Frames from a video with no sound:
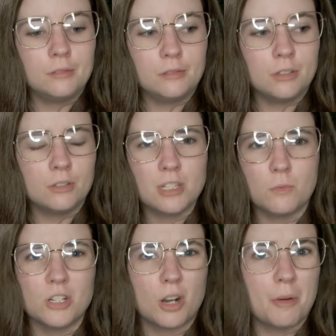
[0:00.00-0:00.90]
you know, doesn't
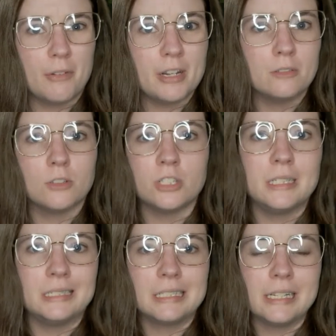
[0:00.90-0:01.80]
watch all my videos, so she
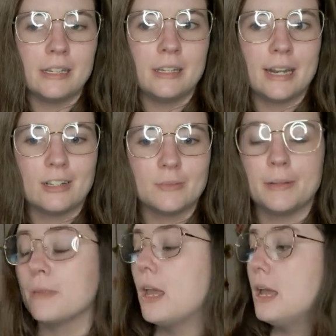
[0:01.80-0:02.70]
didn't see the announcement.